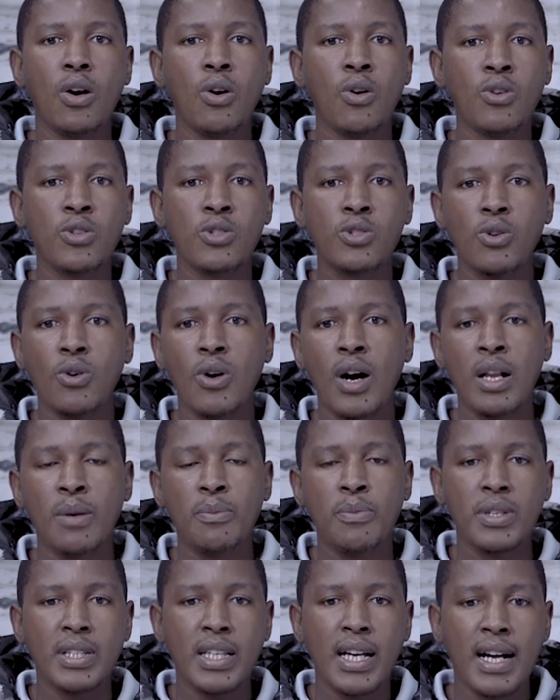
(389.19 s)
also
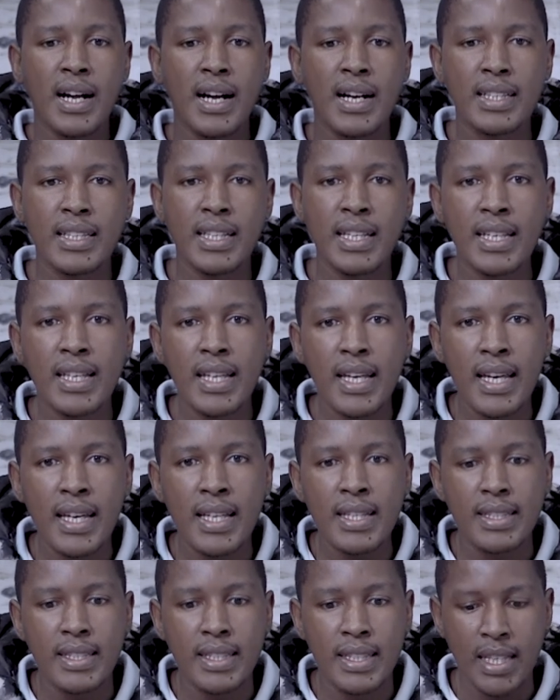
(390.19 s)
I'll put the card at the
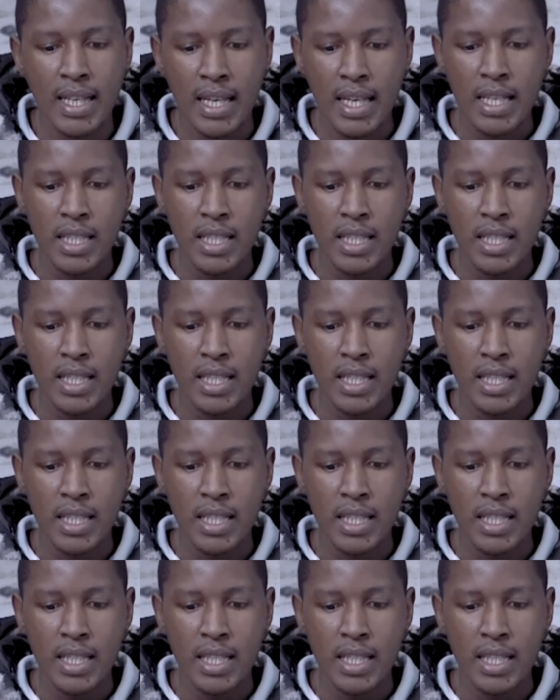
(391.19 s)
end